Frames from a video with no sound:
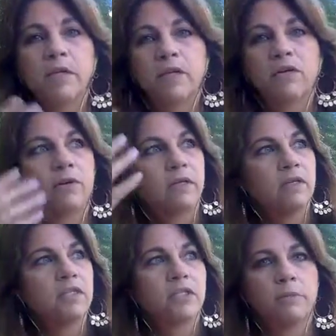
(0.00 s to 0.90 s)
here, and
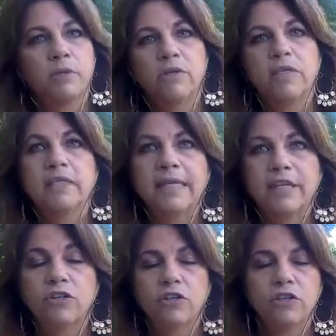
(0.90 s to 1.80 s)
this community is
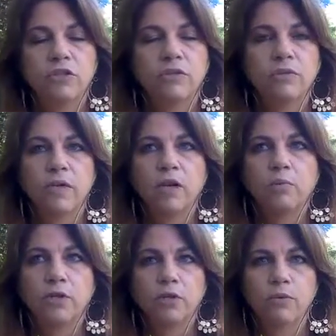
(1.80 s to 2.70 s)
here to
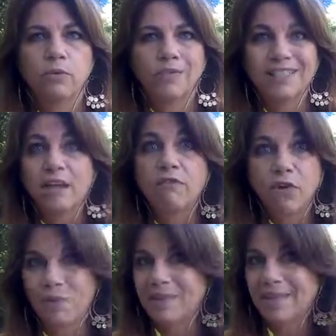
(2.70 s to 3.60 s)
help you
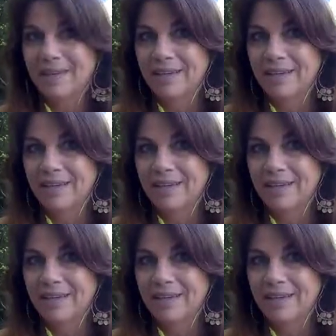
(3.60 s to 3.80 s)
discover what that